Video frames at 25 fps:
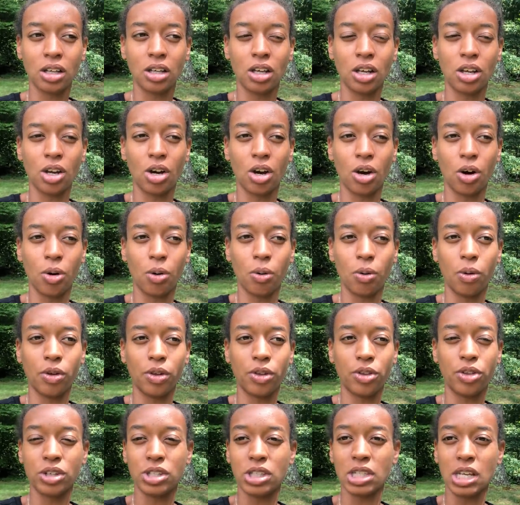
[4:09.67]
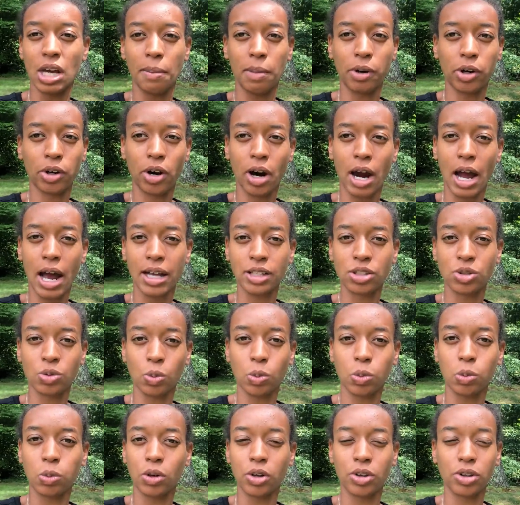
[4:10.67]
the Democrats
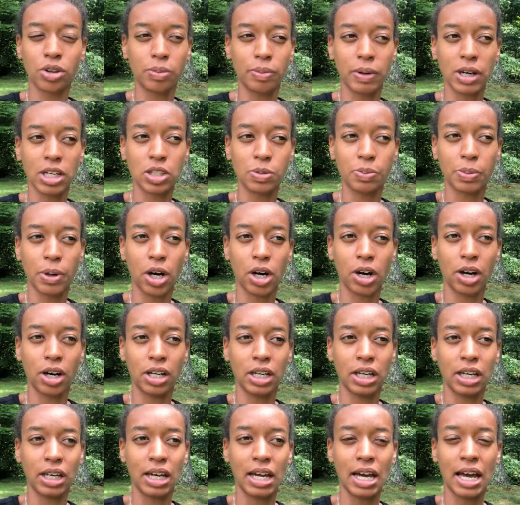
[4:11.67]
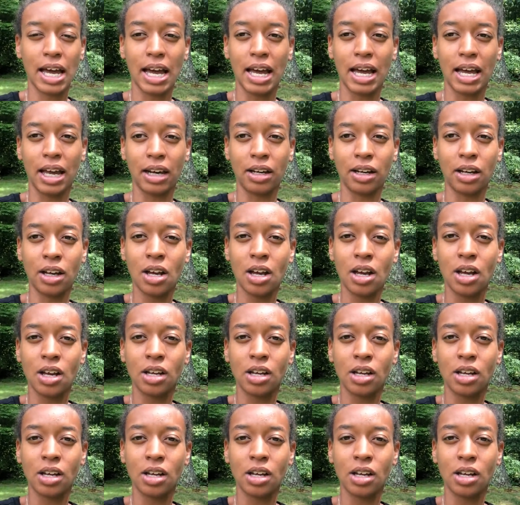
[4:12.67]
were the best party, and